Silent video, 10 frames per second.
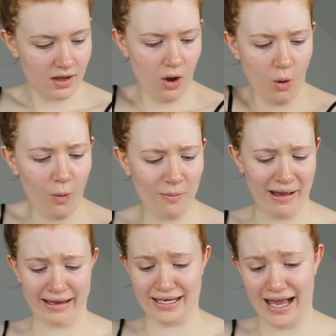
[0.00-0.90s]
Oh
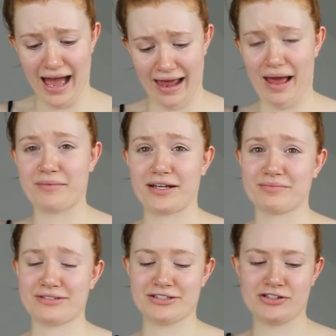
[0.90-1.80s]
my god, I'm going to
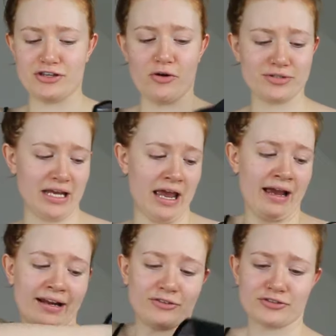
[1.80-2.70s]
be so
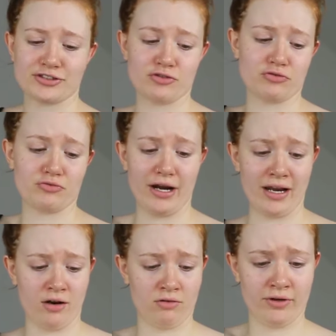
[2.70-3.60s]
tan. It looks
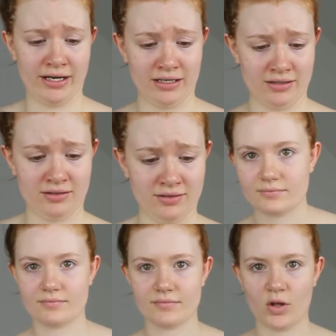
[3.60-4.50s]
great already.
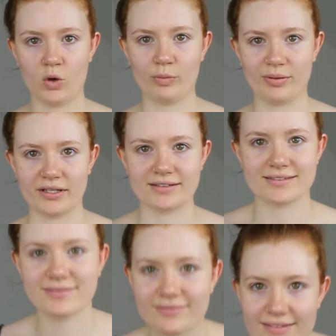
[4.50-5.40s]
Hold
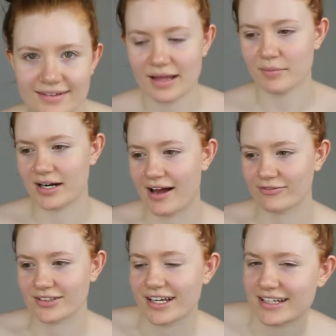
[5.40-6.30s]
please. I'm going to
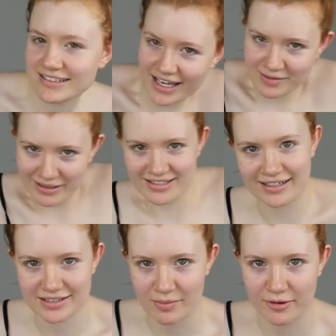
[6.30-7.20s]
have to like take my
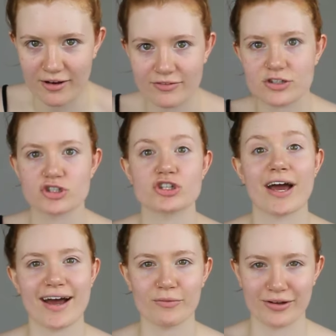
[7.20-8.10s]
tank top off and
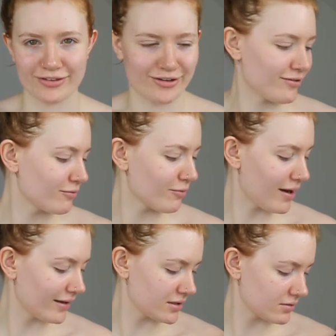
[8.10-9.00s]
chat with you
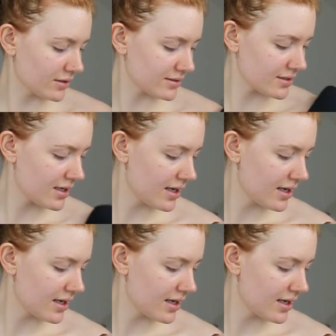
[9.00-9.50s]
while I do this.